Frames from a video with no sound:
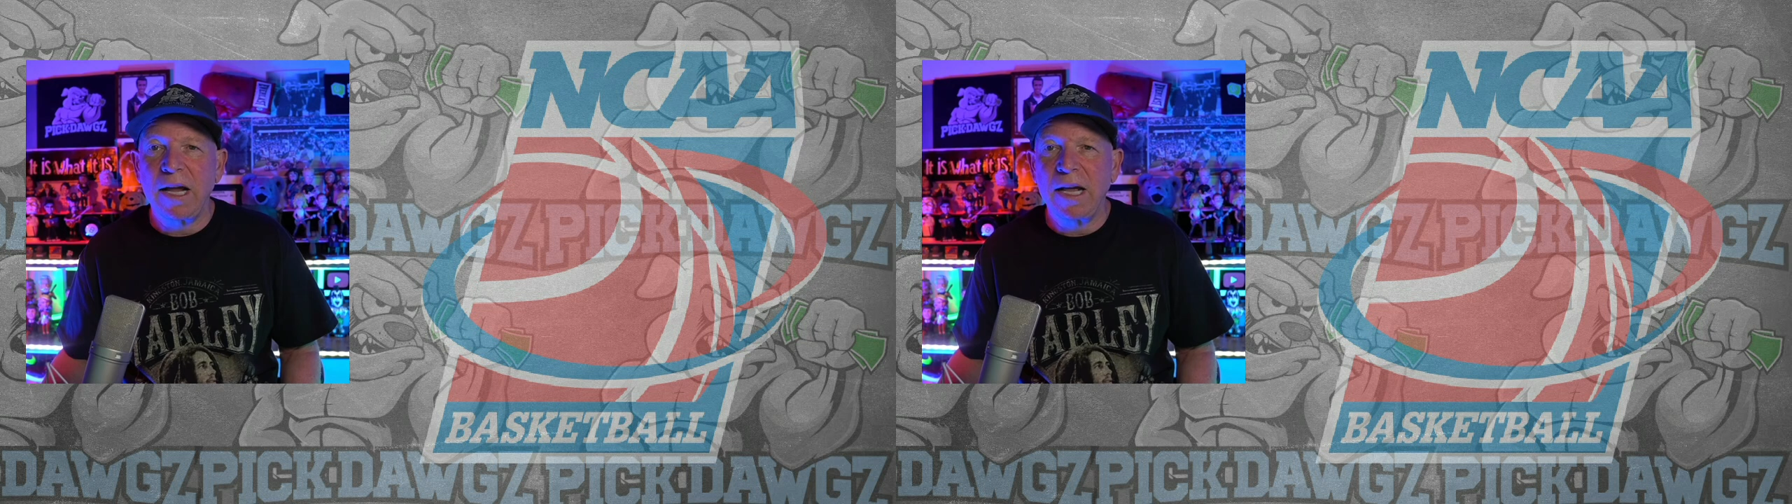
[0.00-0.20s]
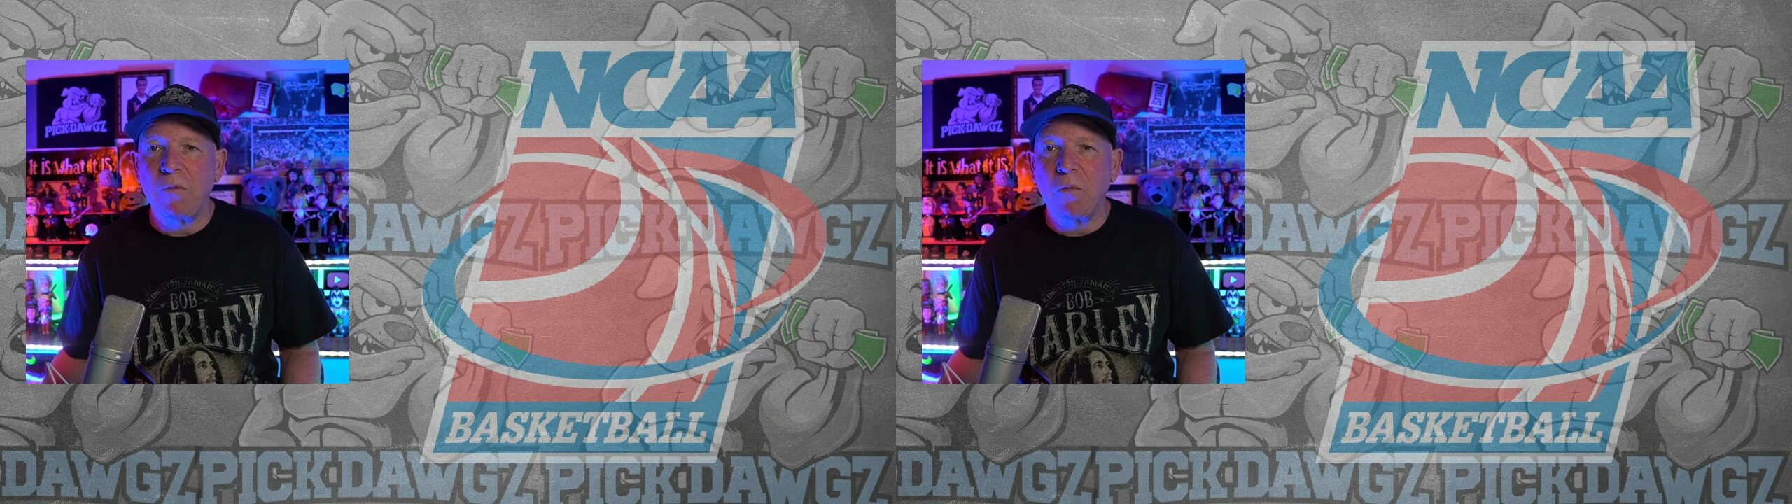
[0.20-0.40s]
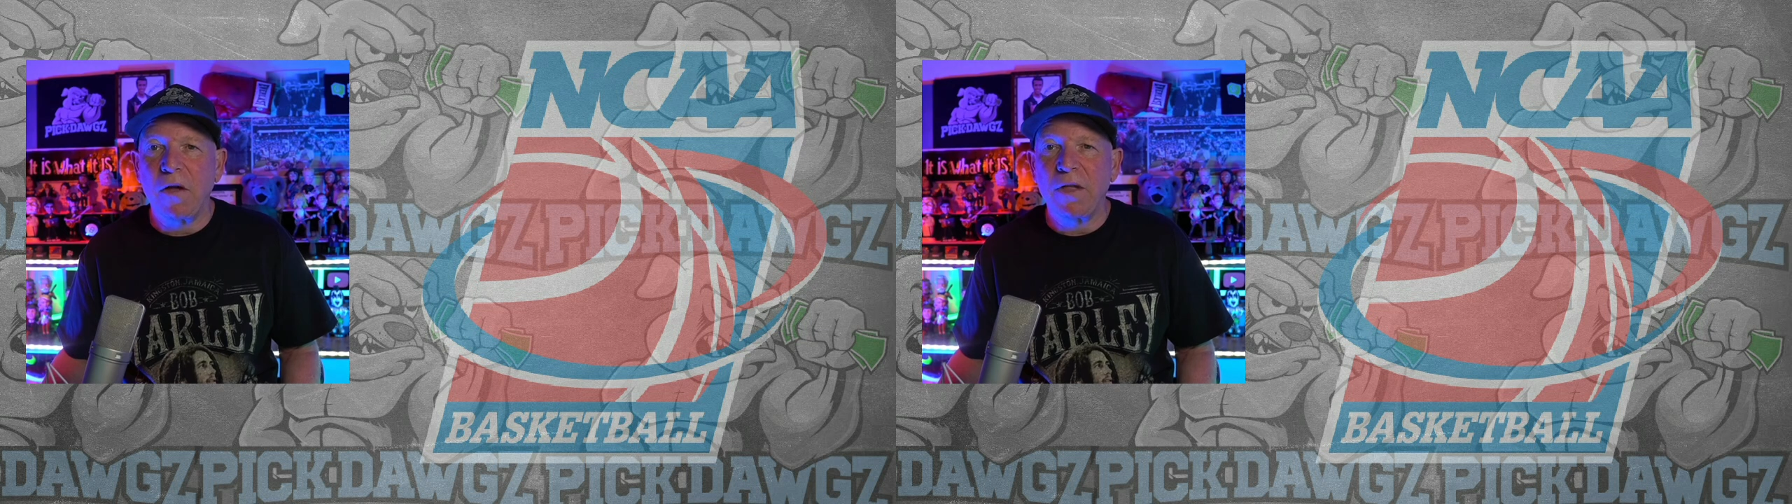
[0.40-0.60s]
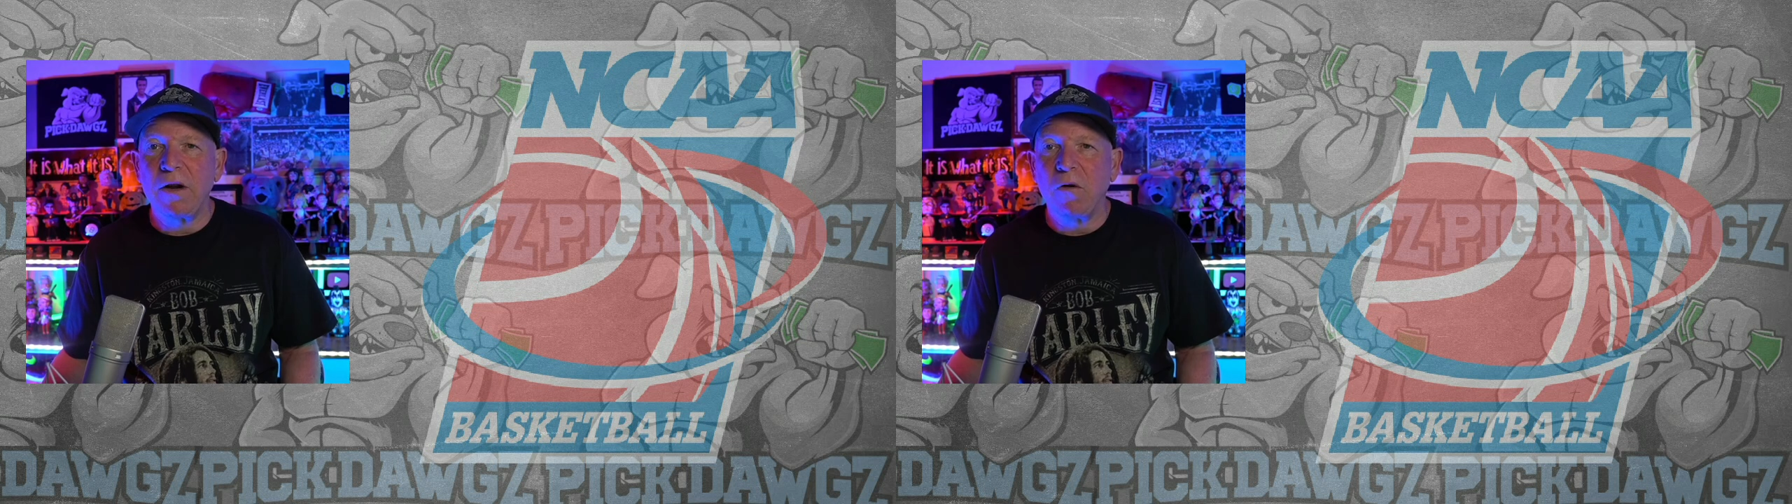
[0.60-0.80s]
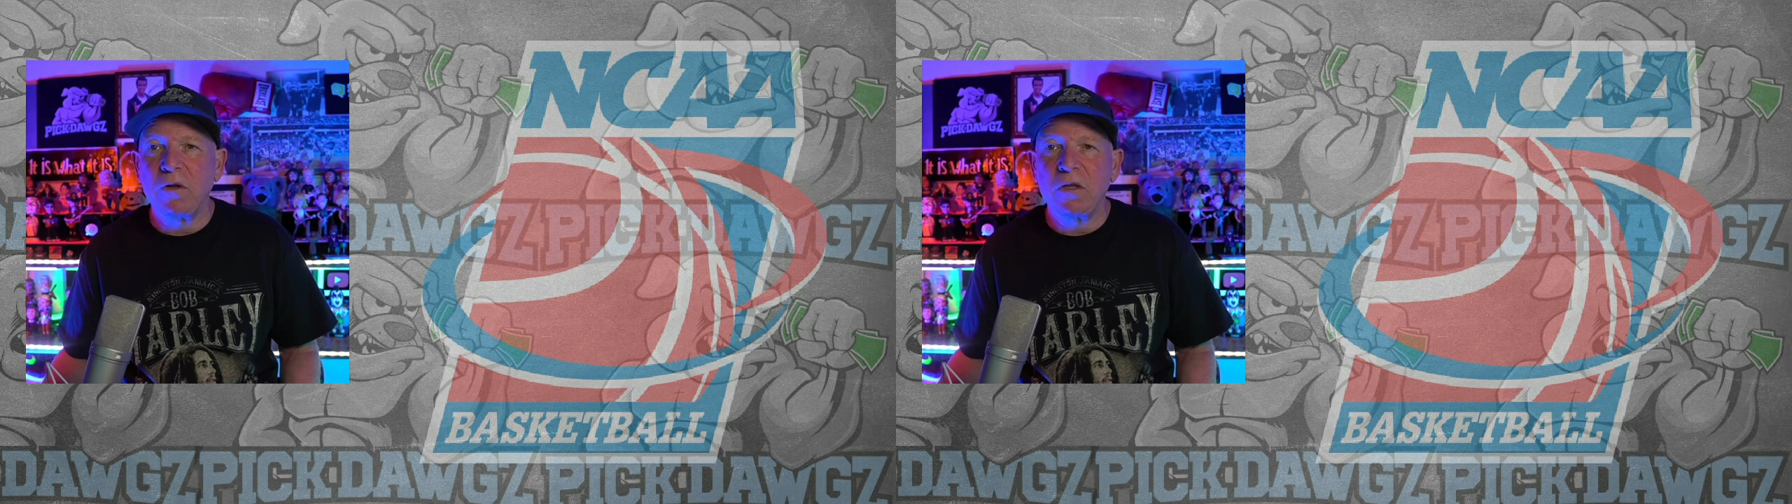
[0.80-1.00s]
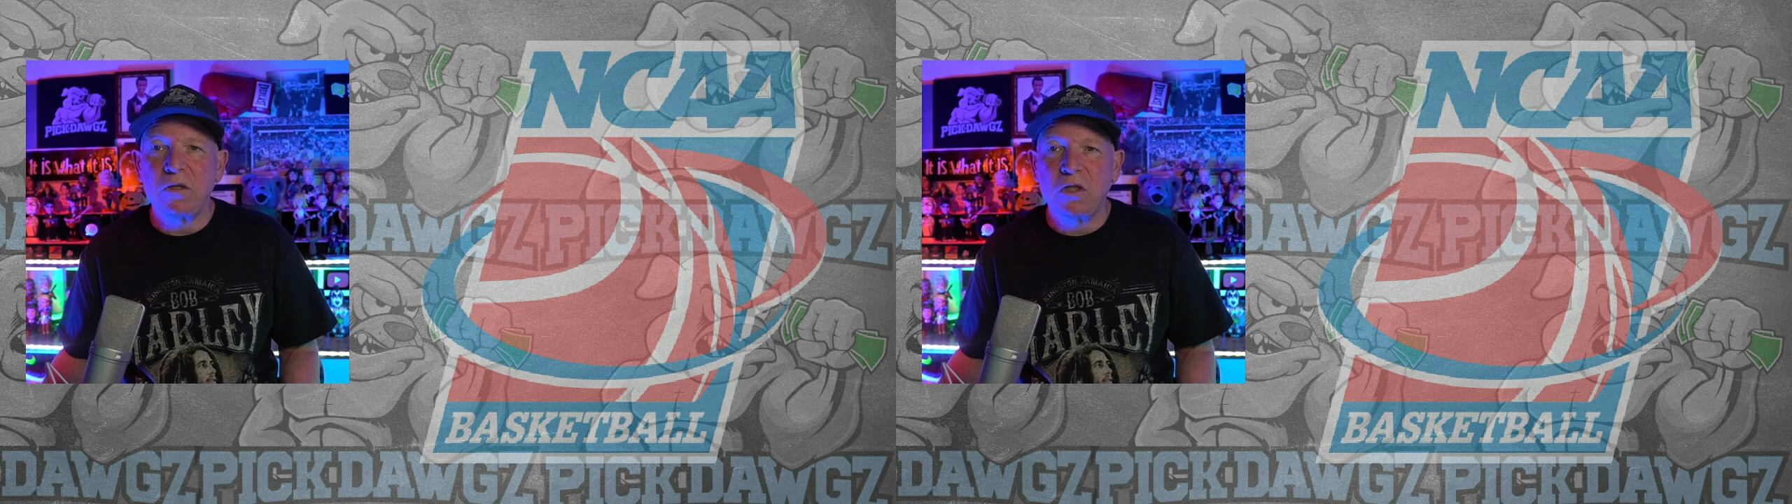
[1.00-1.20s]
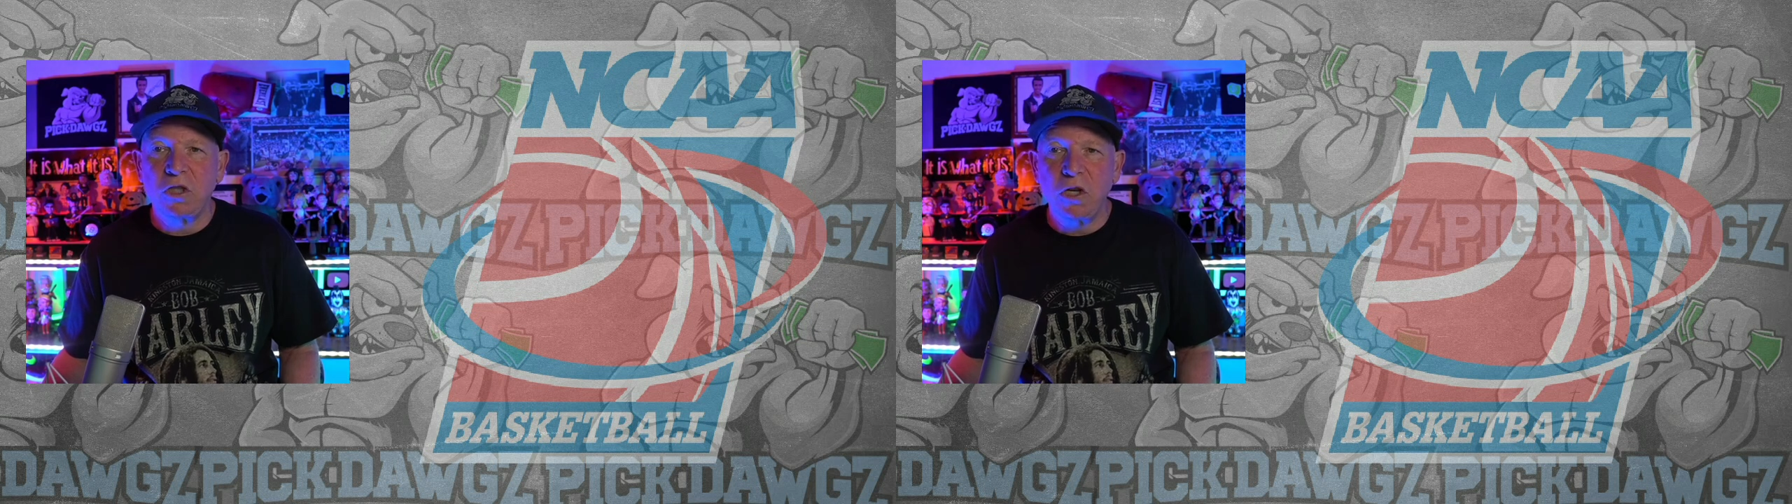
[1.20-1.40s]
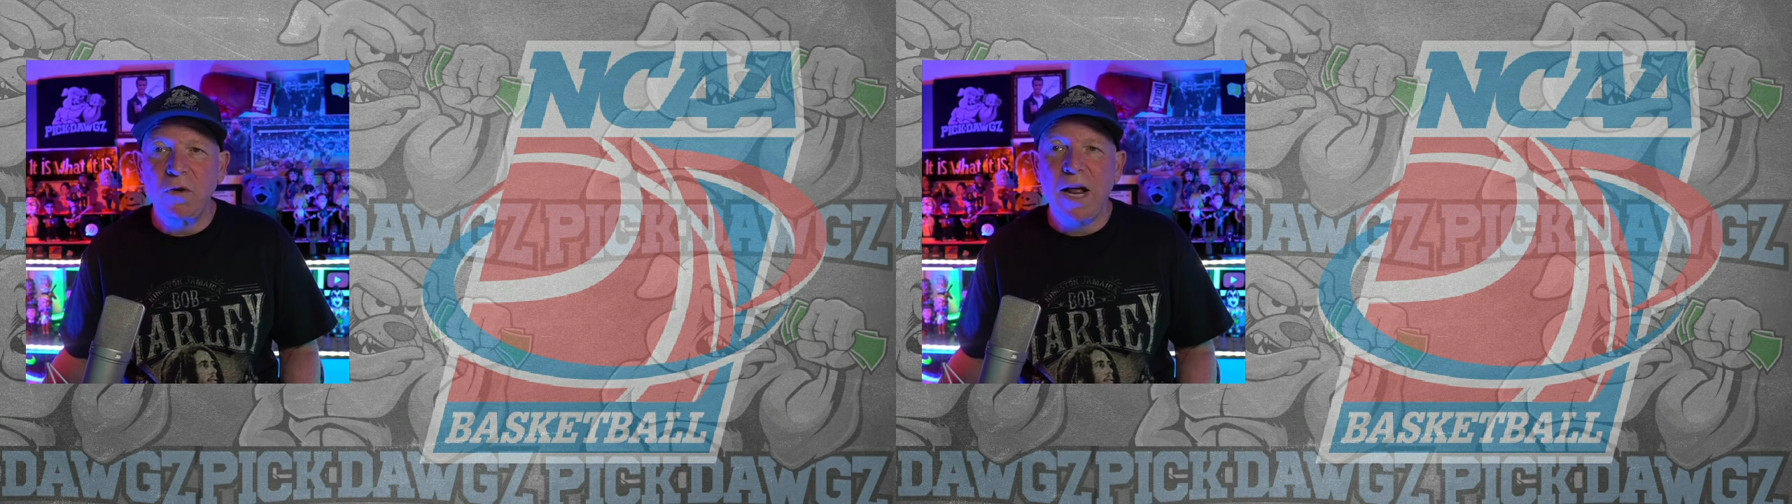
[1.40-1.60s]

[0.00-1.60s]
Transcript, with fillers: And while they don't shoot